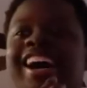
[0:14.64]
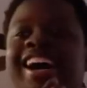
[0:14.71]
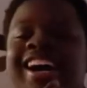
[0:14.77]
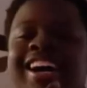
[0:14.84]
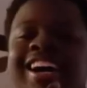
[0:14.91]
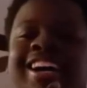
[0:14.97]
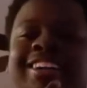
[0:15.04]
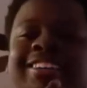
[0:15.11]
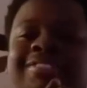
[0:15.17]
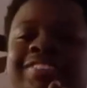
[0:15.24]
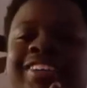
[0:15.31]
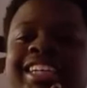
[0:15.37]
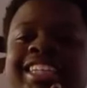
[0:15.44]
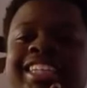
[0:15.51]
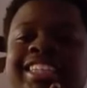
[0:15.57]
Oh
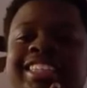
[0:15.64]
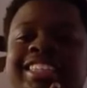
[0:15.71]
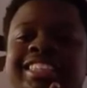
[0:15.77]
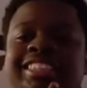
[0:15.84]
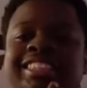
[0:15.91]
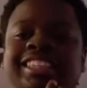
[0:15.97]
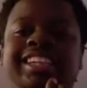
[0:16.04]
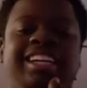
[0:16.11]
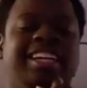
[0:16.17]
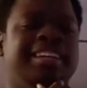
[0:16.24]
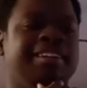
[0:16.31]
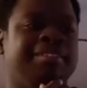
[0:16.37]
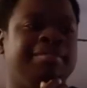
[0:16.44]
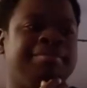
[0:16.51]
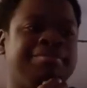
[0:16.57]
my goodness.
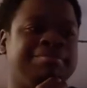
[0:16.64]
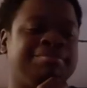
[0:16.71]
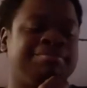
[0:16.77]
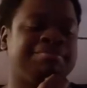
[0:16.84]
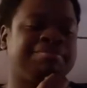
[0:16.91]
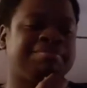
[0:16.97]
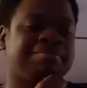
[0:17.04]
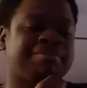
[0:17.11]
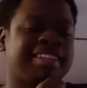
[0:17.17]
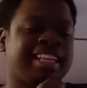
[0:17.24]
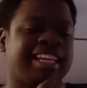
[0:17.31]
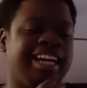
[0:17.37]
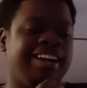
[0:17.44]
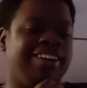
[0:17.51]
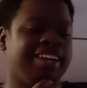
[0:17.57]
I
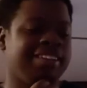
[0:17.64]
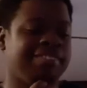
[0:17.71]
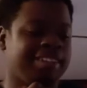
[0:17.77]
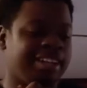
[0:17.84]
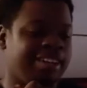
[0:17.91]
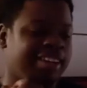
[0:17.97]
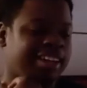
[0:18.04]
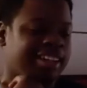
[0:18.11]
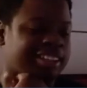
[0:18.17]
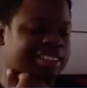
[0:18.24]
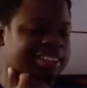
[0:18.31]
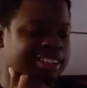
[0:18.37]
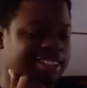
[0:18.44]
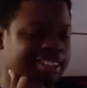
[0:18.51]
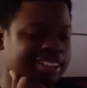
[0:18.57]
don't even know how to
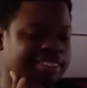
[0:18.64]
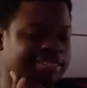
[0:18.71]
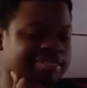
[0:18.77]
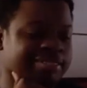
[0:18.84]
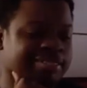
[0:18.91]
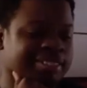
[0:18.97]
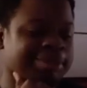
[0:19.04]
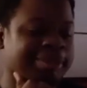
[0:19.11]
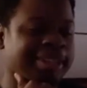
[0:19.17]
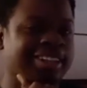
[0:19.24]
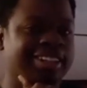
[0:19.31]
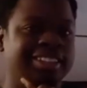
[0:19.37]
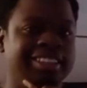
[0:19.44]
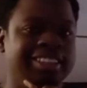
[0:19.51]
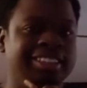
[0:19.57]
start, to be
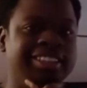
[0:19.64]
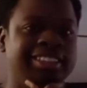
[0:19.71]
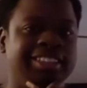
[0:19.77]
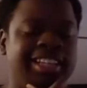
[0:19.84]
honest.